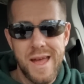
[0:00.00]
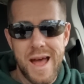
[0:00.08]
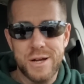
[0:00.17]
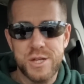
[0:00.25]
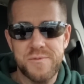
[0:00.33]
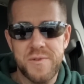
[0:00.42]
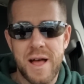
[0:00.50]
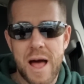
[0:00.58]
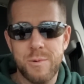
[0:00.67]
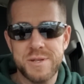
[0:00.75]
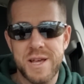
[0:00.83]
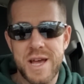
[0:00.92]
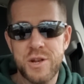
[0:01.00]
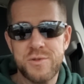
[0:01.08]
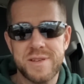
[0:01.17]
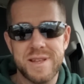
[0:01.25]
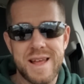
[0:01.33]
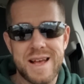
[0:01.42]
How she felt I wasn't
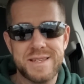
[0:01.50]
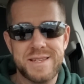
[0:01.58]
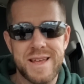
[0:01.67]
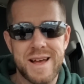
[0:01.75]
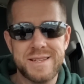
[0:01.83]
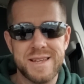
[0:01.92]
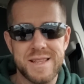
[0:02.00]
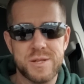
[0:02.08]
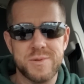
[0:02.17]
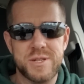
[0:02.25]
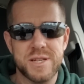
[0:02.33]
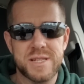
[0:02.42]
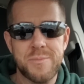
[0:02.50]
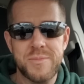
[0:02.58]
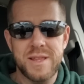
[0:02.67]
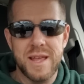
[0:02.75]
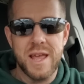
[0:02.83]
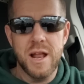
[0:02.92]
interested in SCX and this was just
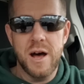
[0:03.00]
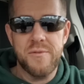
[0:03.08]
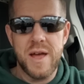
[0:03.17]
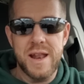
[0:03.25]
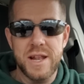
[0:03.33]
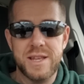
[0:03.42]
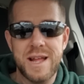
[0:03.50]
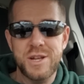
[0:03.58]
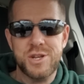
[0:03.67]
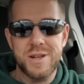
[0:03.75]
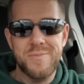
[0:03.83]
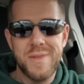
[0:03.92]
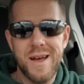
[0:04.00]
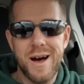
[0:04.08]
something to get off an attention,